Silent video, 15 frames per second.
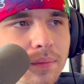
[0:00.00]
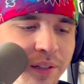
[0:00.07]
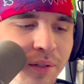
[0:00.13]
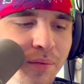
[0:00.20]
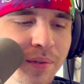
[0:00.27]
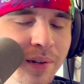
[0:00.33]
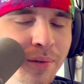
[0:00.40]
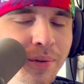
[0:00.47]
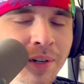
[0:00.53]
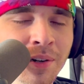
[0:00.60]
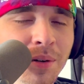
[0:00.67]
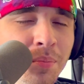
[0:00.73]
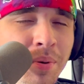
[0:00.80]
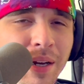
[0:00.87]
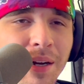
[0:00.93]
Do you know what
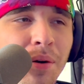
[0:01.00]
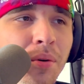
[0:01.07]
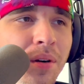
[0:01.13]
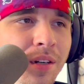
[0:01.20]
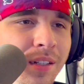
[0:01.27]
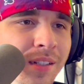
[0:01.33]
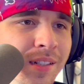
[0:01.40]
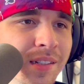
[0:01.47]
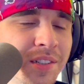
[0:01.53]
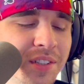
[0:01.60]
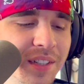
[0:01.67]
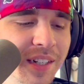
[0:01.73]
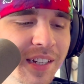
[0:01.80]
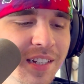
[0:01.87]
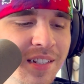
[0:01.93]
her power is?
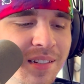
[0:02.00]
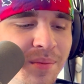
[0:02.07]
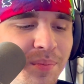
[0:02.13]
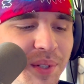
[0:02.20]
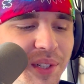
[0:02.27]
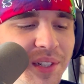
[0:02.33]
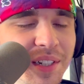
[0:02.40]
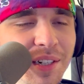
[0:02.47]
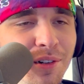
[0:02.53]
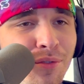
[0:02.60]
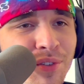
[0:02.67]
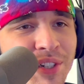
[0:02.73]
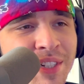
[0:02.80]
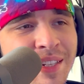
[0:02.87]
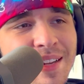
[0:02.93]
She has ability
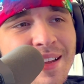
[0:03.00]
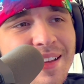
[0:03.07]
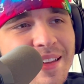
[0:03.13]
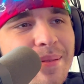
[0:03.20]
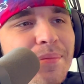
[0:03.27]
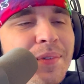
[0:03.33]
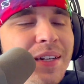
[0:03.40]
over time.